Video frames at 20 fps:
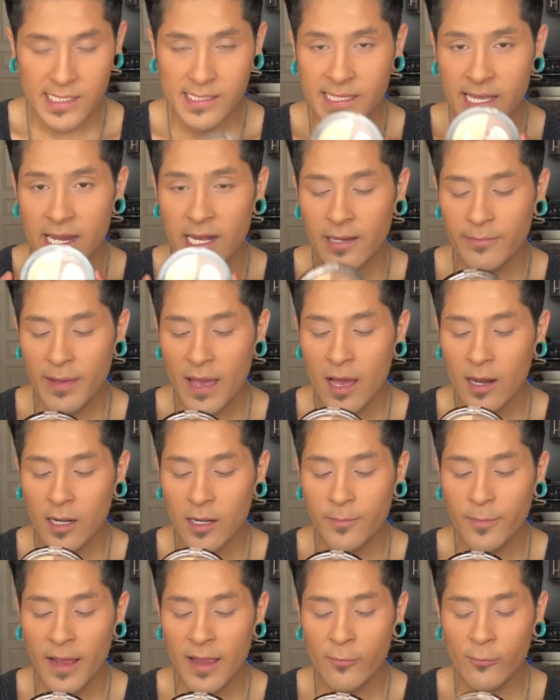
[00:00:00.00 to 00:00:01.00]
setting
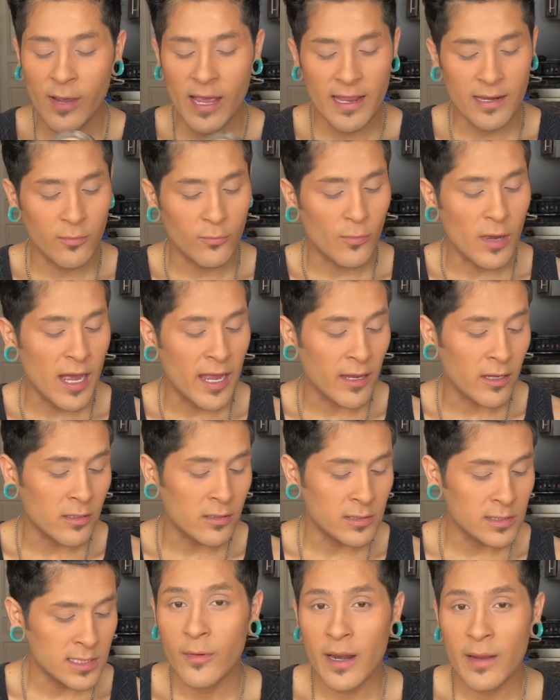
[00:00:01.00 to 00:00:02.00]
powder by Wet n Wild.